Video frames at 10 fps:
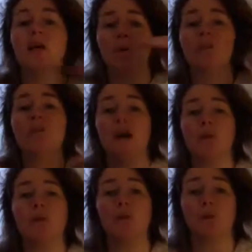all of that
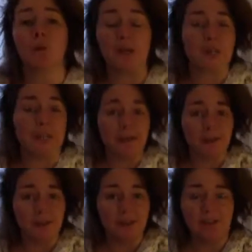on all those
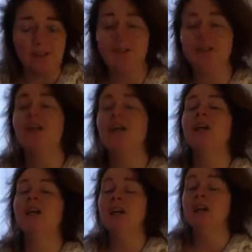levels.
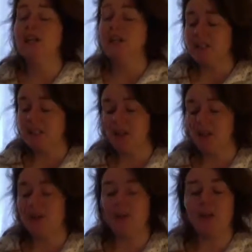
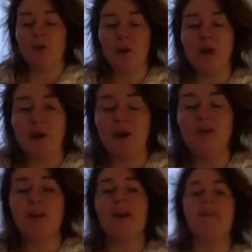So, and then you come out of
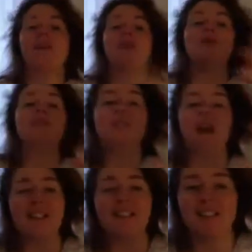it, and then you would
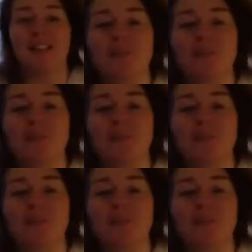test it.